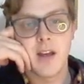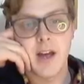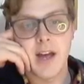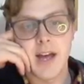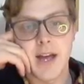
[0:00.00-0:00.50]

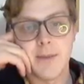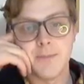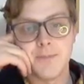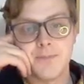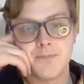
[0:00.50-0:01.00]

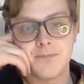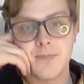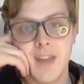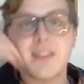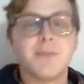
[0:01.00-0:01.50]
Um,
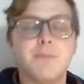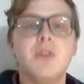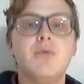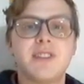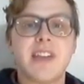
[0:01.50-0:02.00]
it's a
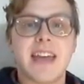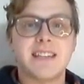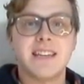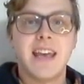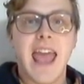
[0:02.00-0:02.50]
Mew
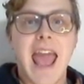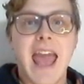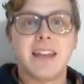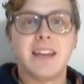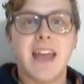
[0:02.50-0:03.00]
set,
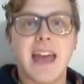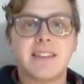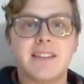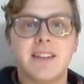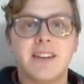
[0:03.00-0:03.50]
and
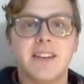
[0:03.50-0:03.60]
yet